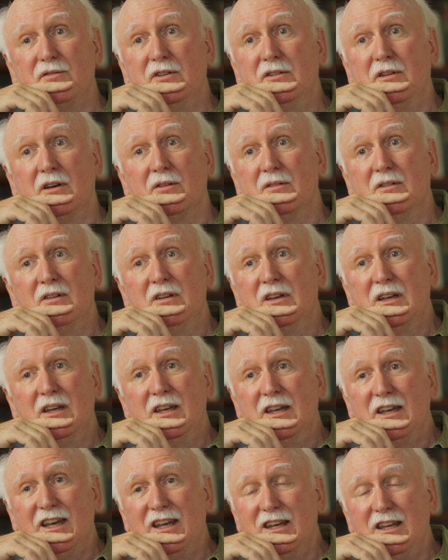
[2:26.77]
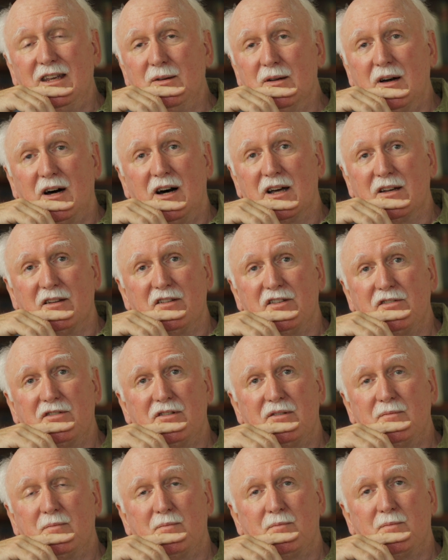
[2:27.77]
You don't, any
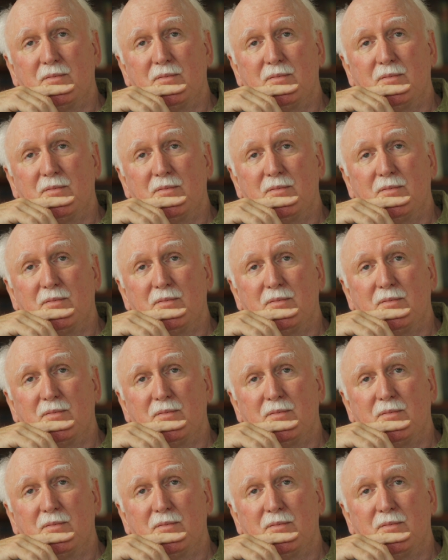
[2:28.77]
honest